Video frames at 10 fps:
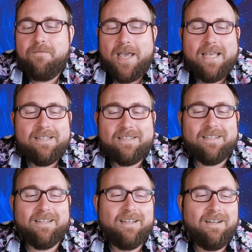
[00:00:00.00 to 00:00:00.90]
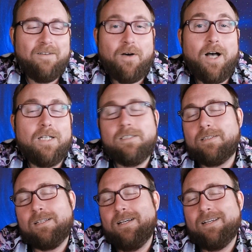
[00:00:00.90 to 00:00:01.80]
vase of
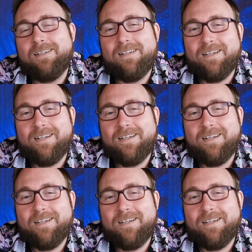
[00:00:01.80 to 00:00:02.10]
us, and